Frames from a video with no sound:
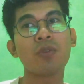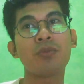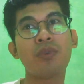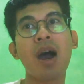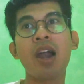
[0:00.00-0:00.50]

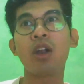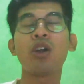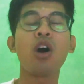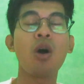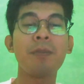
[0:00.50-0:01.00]
far
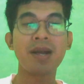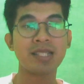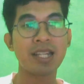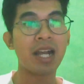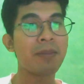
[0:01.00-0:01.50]
or how
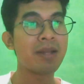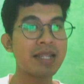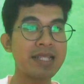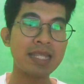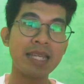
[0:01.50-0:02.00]
much their
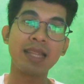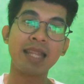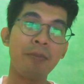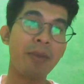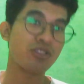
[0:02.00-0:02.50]
ability in
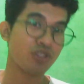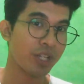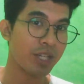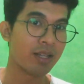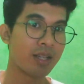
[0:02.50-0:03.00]
that
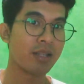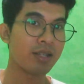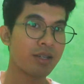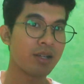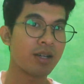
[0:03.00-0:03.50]
material
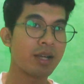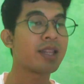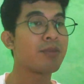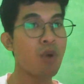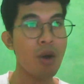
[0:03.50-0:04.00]

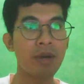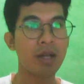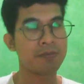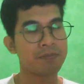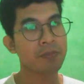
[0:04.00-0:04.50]
at the
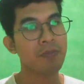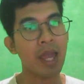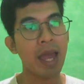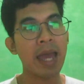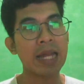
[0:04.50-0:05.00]
moment.
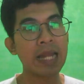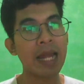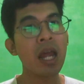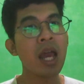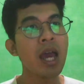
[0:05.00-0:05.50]
And
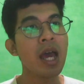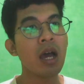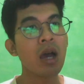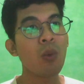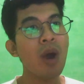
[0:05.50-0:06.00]
then
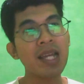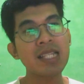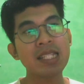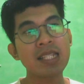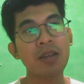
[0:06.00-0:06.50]
what
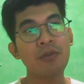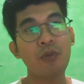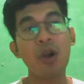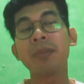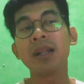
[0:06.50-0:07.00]
is
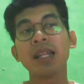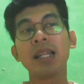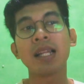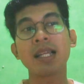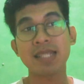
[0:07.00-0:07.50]

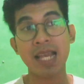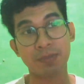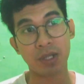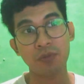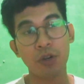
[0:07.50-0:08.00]
formal
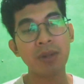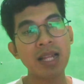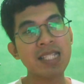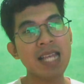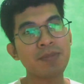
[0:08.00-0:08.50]
assessment? Formal
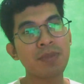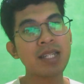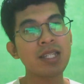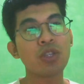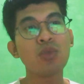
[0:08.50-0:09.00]

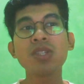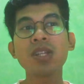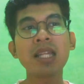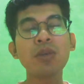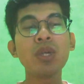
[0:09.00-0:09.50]
assessment,
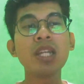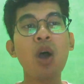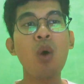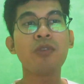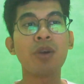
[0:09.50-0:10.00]
usually we
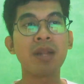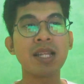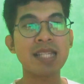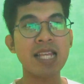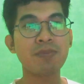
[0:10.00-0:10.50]
know formal
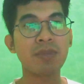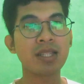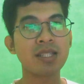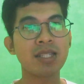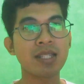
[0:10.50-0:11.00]

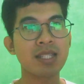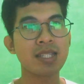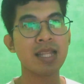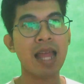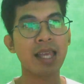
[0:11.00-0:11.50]
assessment
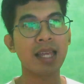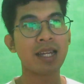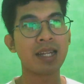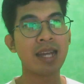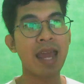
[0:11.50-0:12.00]
just like
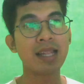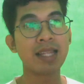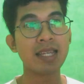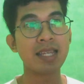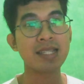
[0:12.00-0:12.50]

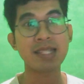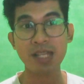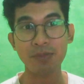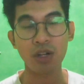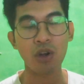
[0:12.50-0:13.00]
daily
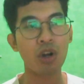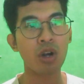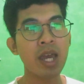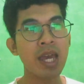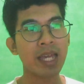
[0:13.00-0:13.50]
assessment, or
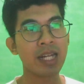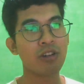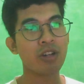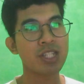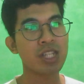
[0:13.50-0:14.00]
in
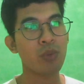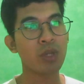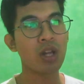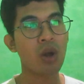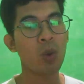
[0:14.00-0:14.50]
Indonesia we
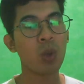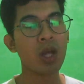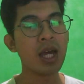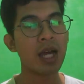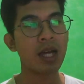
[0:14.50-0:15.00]
know
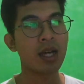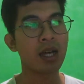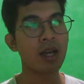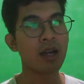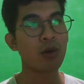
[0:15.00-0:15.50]

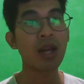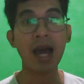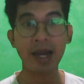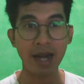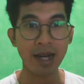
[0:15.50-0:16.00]

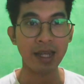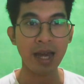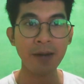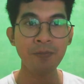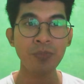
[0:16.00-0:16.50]
ulangan
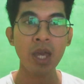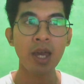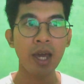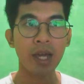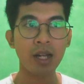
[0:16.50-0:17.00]
harian.
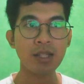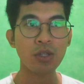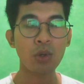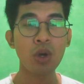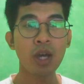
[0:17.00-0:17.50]
And
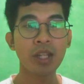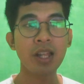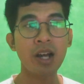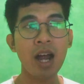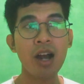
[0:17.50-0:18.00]
also
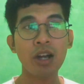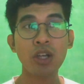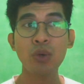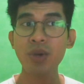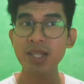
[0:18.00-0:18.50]
there are
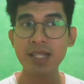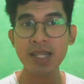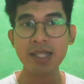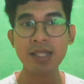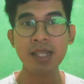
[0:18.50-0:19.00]

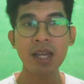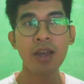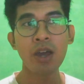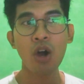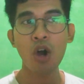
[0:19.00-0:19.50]
quizzes,
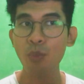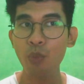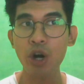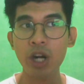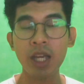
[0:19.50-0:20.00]

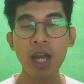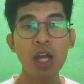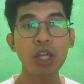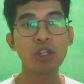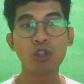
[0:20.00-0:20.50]
homework,
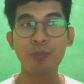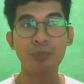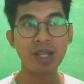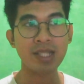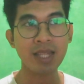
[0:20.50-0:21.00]
group
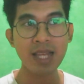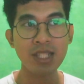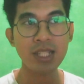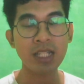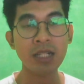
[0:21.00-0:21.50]

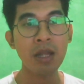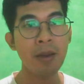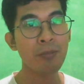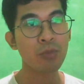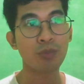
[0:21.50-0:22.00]
presentation,
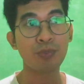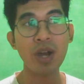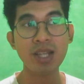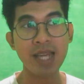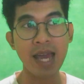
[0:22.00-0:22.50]
group
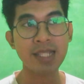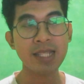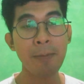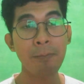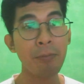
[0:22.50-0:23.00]
projects,
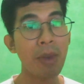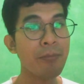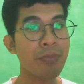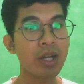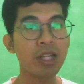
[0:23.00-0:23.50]

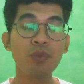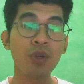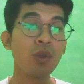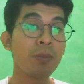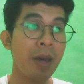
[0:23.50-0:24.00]
paper,
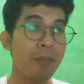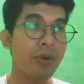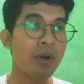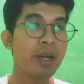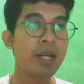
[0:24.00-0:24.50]
individual
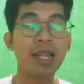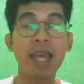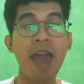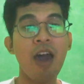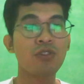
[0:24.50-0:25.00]
paper that they
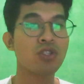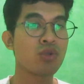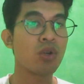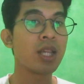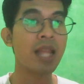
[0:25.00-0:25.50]
have to
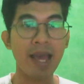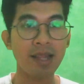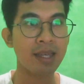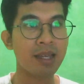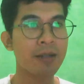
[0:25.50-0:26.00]

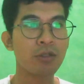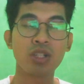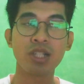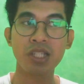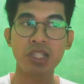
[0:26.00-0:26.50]
collect to
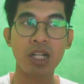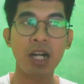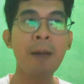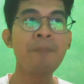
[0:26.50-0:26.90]
the teacher.